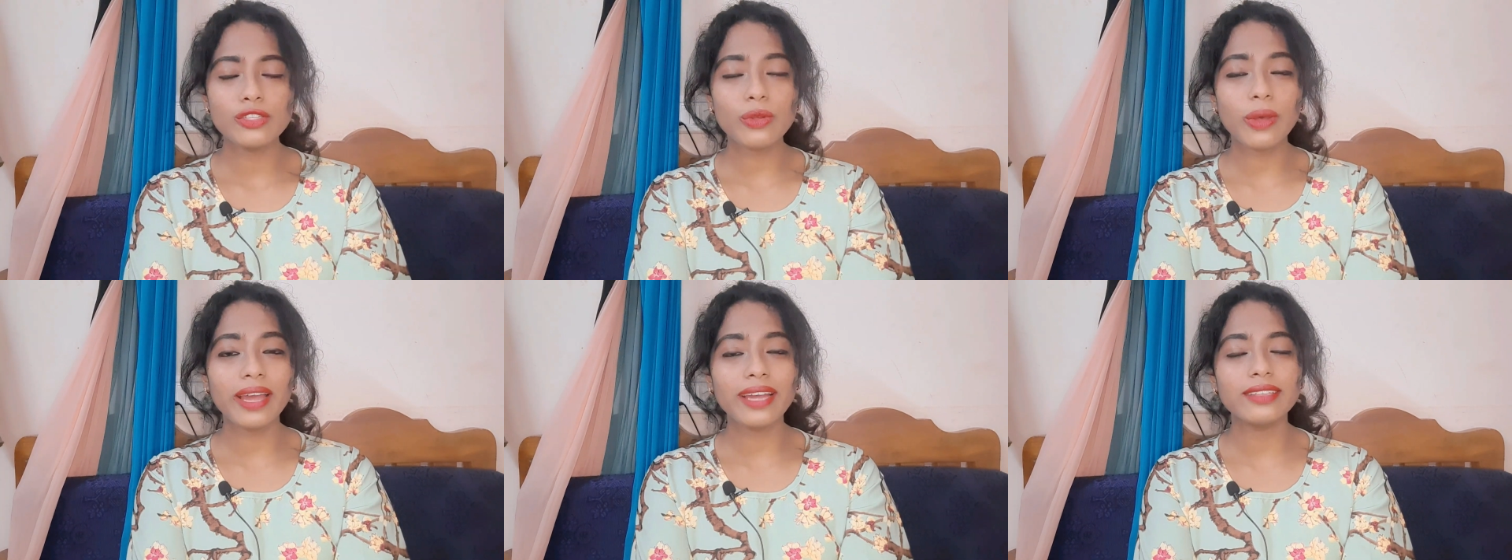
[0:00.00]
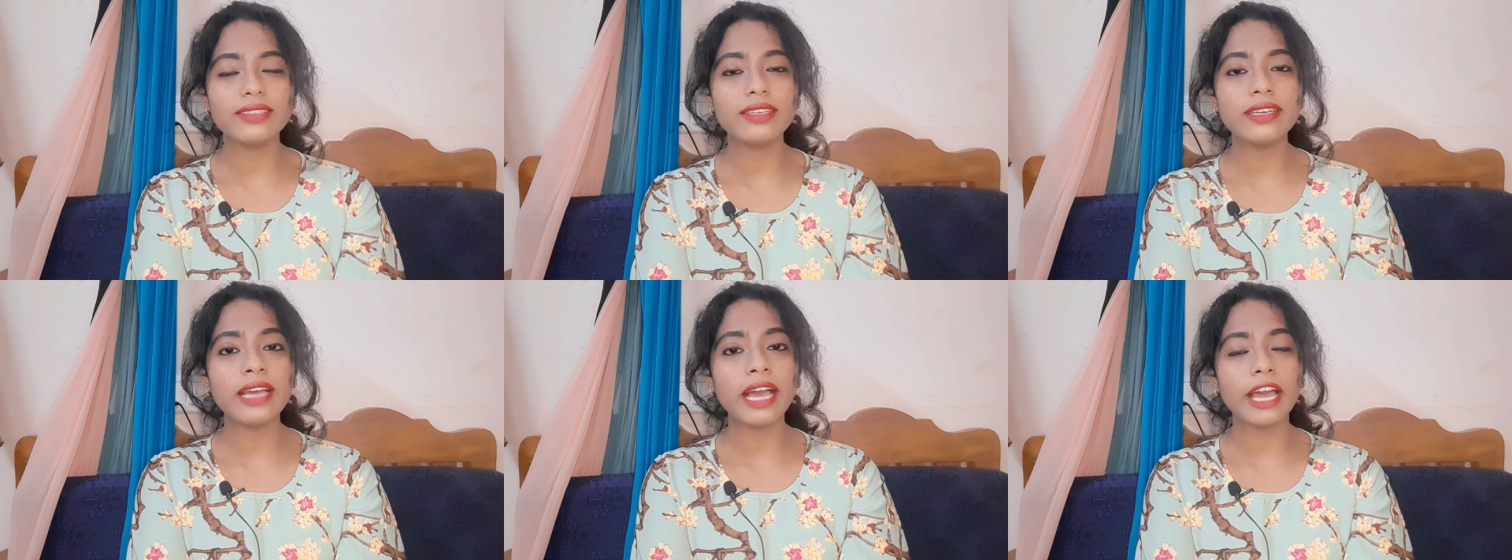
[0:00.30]
So
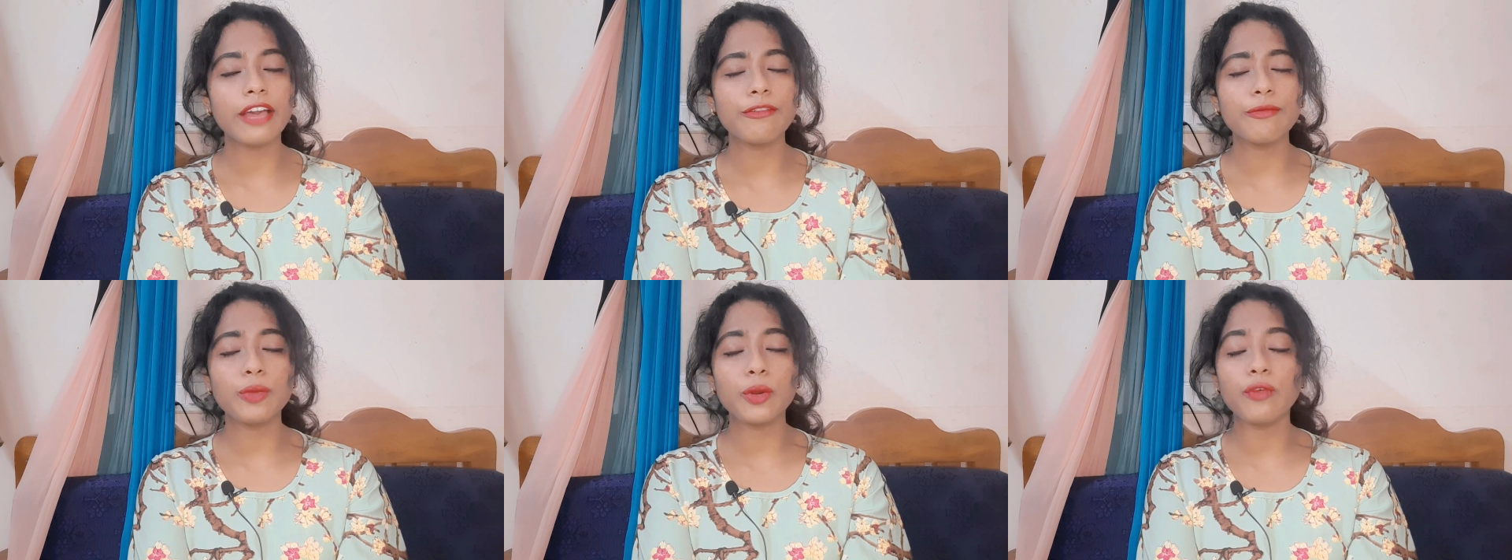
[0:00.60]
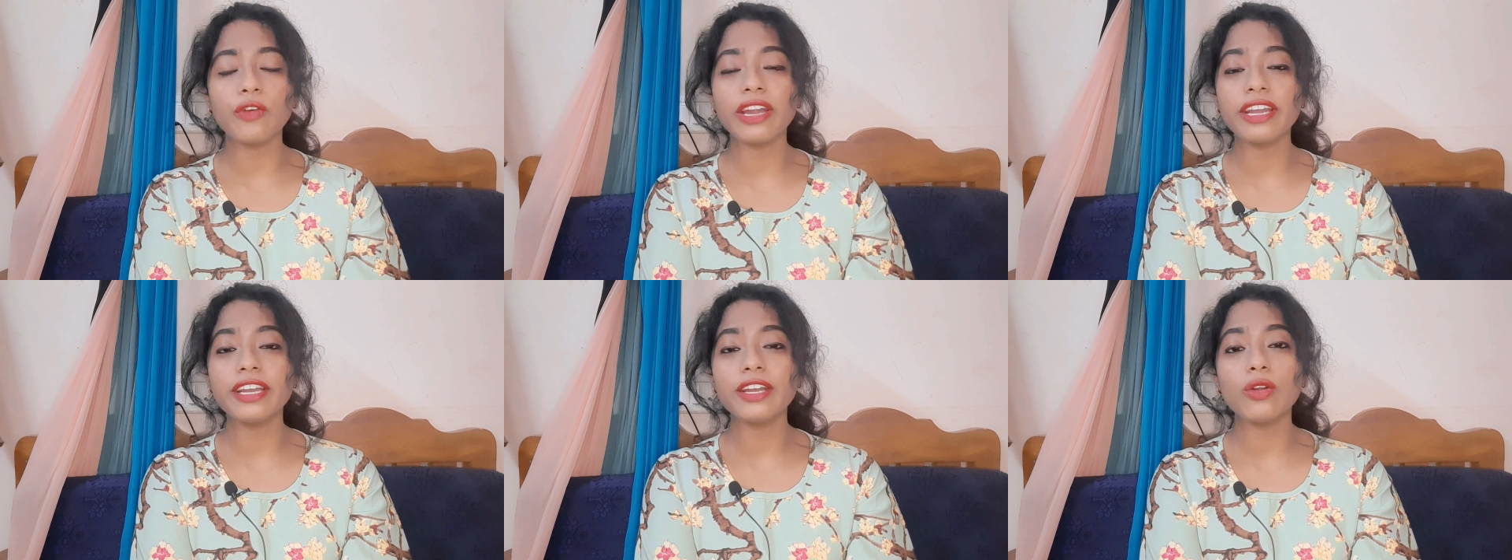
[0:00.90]
I think I have
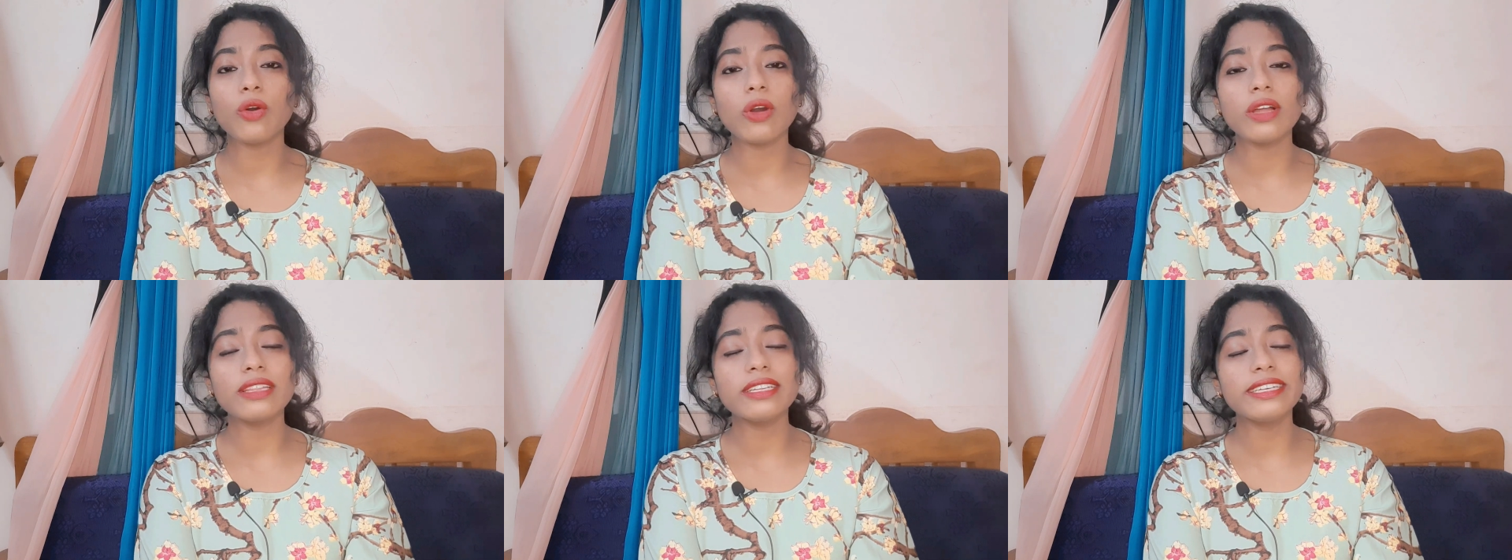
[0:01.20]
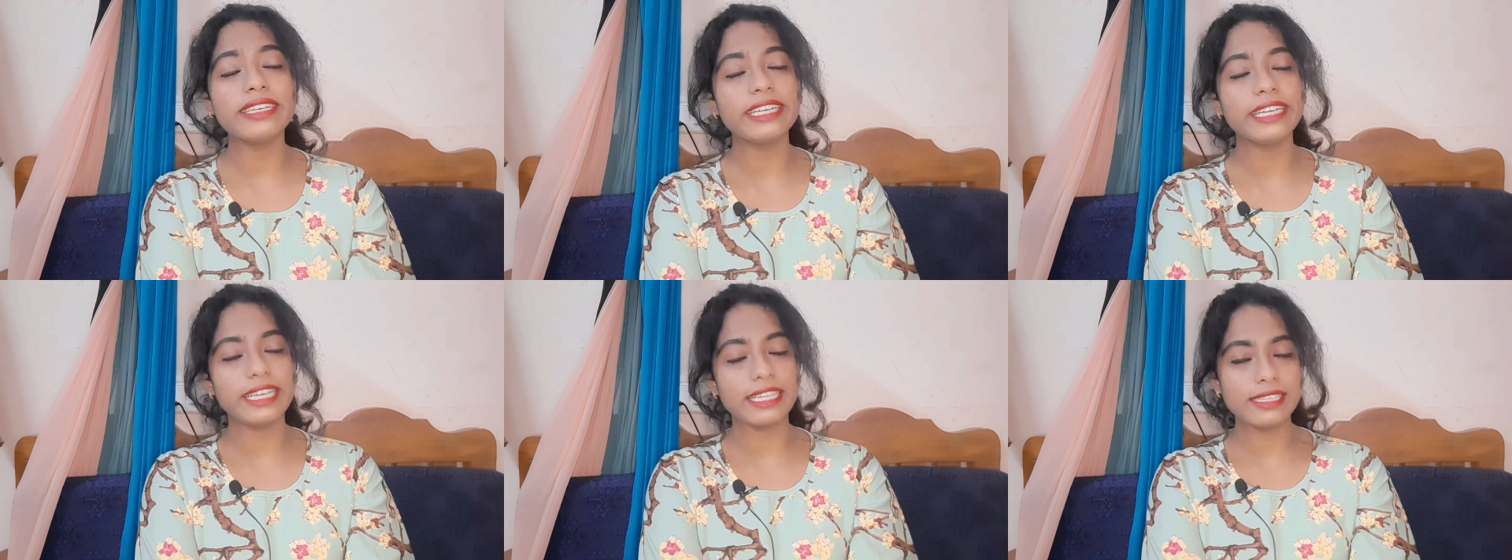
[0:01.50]
provided all
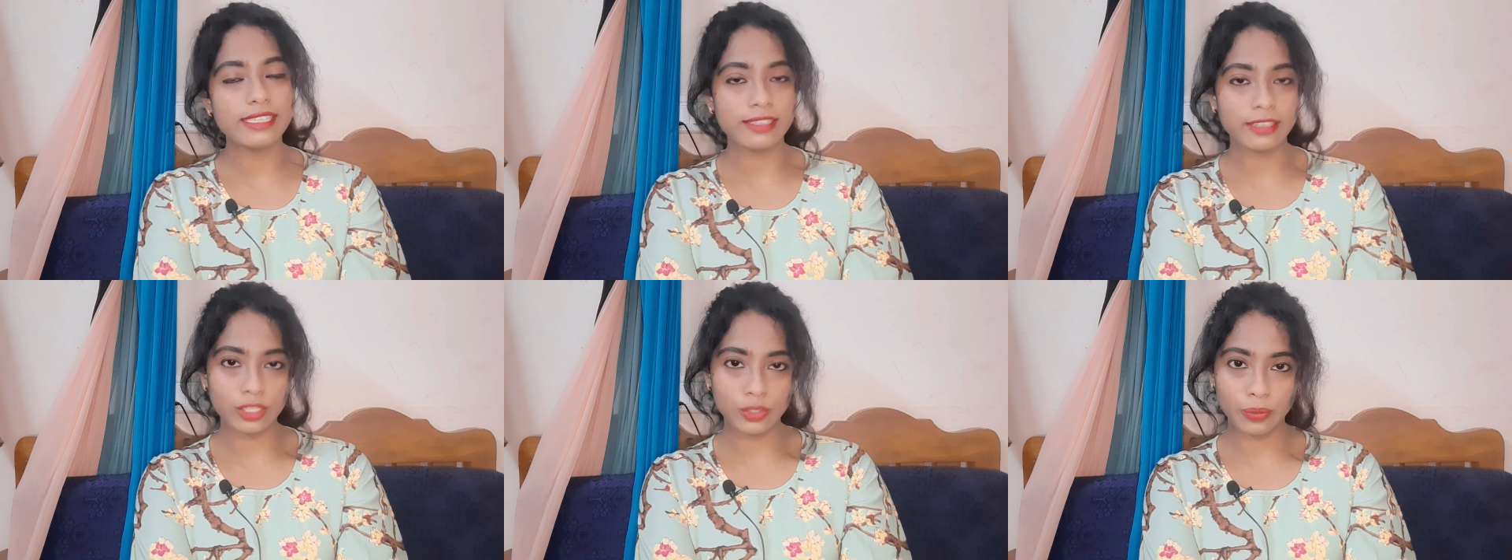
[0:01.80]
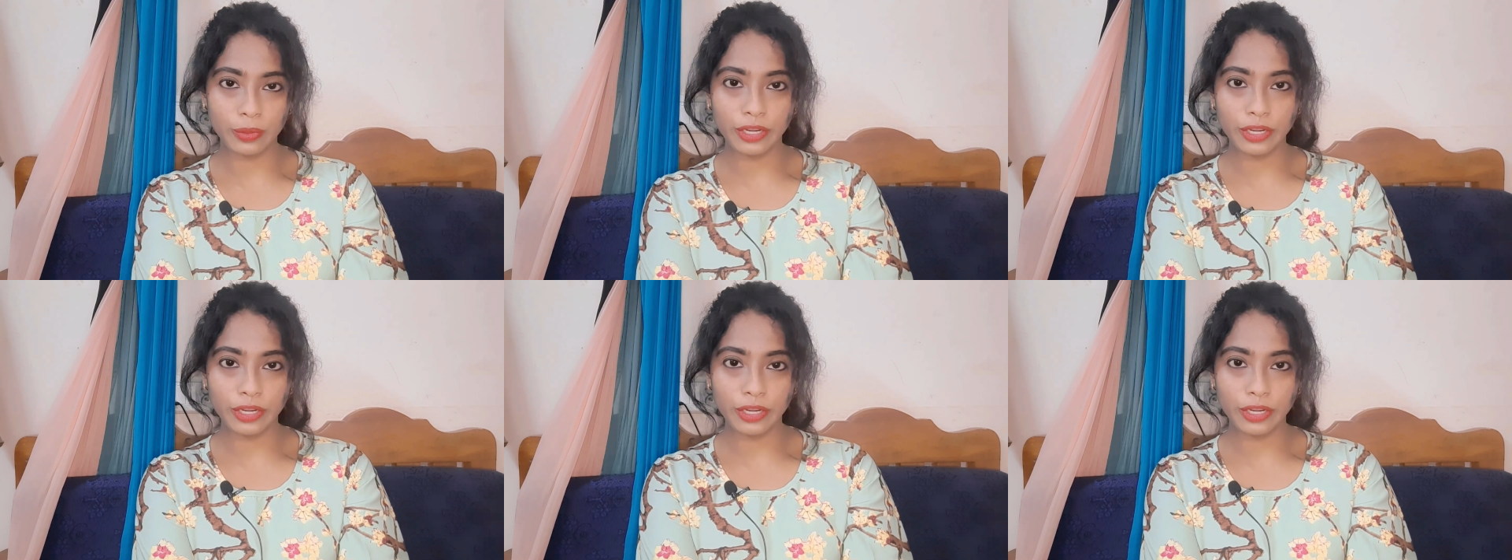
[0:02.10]
the details in this